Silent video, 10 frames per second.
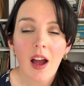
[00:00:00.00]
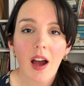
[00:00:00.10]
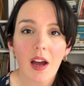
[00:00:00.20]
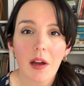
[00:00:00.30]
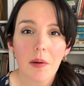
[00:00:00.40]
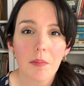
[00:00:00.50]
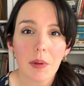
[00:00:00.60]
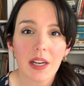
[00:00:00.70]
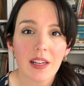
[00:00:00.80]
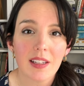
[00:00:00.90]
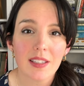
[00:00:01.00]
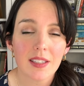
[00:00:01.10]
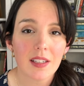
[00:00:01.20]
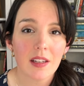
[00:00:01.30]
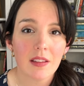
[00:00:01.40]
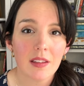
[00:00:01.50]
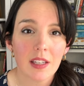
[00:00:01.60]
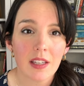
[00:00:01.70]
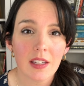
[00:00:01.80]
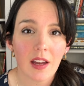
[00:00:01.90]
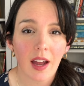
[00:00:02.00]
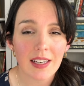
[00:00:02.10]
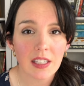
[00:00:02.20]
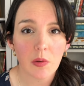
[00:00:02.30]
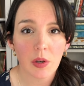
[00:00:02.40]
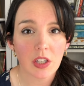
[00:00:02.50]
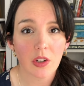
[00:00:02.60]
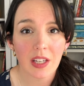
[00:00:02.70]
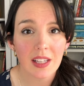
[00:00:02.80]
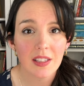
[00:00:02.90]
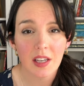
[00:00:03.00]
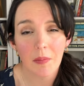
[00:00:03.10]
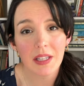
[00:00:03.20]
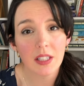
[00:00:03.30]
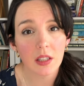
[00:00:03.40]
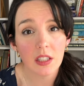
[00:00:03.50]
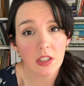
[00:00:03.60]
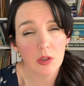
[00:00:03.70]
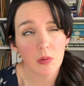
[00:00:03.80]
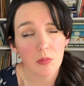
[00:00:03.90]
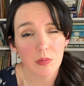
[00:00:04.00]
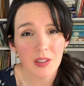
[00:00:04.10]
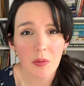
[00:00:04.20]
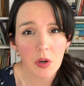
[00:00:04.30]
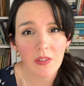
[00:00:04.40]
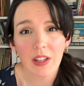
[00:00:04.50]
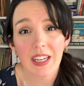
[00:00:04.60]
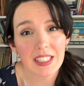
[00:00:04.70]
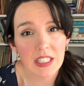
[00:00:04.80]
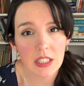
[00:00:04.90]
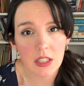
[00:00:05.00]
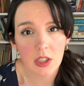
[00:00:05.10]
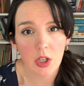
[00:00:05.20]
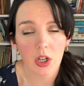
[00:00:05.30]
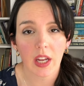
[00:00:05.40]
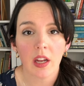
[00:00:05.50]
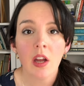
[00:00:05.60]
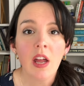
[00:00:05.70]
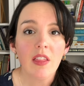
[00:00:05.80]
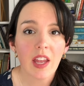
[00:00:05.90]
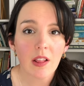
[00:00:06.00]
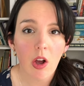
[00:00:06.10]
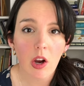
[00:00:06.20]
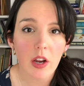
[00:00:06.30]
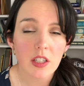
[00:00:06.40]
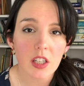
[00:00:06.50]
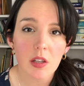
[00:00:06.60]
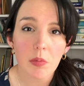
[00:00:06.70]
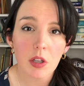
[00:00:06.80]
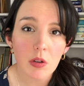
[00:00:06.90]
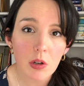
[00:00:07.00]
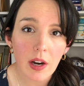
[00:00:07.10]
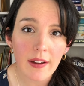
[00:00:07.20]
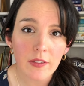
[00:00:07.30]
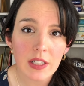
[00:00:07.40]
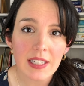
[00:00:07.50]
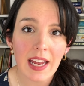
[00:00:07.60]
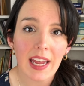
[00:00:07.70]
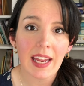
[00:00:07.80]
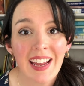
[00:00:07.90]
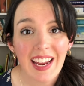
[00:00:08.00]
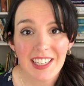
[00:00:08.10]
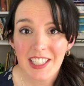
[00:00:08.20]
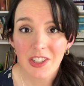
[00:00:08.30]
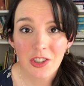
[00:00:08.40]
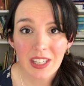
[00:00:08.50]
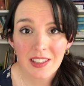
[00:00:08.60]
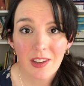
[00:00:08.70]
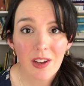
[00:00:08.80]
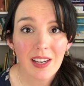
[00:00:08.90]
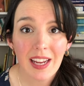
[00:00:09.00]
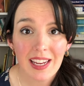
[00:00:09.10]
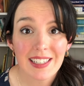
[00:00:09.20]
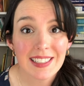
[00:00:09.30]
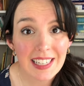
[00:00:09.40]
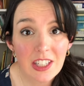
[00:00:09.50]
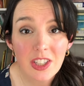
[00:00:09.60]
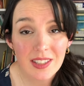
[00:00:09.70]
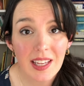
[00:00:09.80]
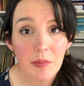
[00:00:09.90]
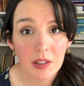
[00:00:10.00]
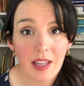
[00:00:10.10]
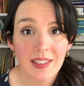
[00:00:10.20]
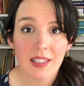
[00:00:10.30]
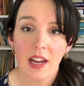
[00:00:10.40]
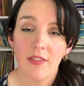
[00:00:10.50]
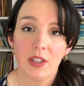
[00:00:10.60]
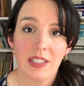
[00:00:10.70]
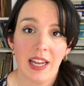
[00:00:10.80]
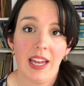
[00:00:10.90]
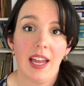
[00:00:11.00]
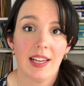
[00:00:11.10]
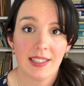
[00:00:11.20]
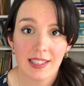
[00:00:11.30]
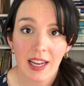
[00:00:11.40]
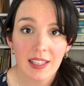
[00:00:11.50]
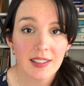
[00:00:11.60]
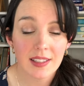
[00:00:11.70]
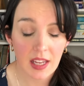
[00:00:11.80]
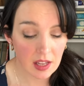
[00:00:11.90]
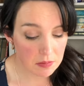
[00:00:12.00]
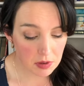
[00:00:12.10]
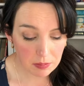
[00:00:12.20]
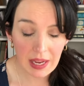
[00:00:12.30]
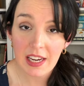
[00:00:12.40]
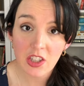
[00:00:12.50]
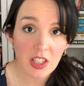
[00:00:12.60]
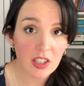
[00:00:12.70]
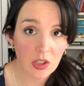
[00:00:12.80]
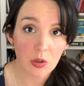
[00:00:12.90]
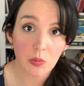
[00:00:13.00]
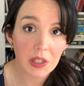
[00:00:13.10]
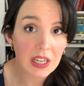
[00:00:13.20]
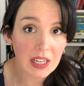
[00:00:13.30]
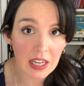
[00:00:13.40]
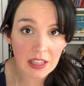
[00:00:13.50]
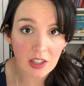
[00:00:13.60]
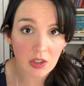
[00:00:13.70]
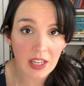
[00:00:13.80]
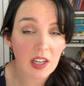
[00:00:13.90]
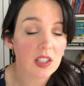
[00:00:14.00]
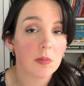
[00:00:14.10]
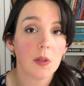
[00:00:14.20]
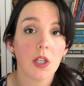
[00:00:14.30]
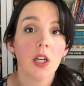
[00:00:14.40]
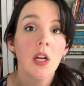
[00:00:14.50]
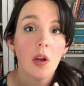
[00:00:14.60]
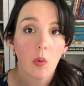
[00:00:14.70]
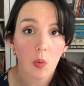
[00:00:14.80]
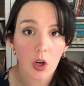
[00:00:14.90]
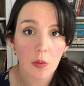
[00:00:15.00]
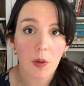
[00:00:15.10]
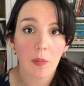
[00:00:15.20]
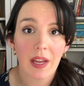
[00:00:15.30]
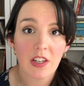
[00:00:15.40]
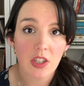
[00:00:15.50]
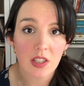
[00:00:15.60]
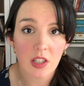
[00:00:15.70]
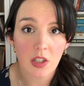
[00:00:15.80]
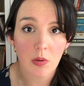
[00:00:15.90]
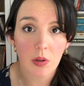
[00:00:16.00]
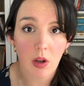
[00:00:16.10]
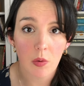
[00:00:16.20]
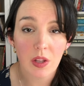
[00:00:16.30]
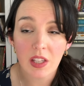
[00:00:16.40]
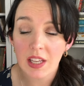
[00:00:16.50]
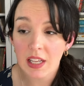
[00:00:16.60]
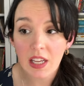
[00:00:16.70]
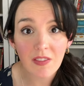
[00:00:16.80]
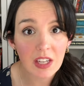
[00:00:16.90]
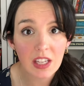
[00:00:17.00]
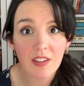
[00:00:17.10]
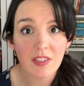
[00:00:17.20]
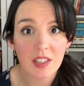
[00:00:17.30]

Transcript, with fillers: um, but it's the idea where your kids can basically do somewhat of like a distance learning. They log on to computer every day. A teacher gets on and teaches them the lesson every day, assigns them pages to read in their textbook, workbook pages to do along with it, even gives